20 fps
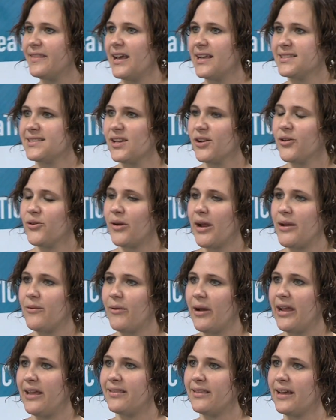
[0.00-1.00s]
that's a great
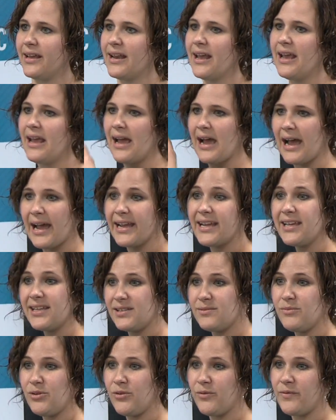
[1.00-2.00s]
way that I
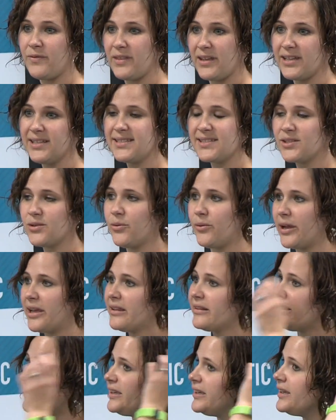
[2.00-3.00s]
can move this
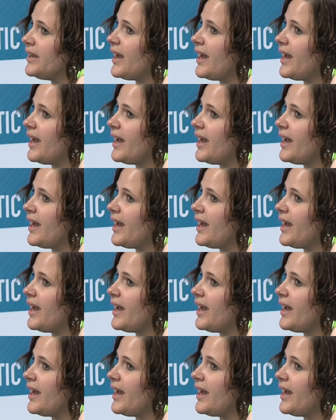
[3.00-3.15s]
quickly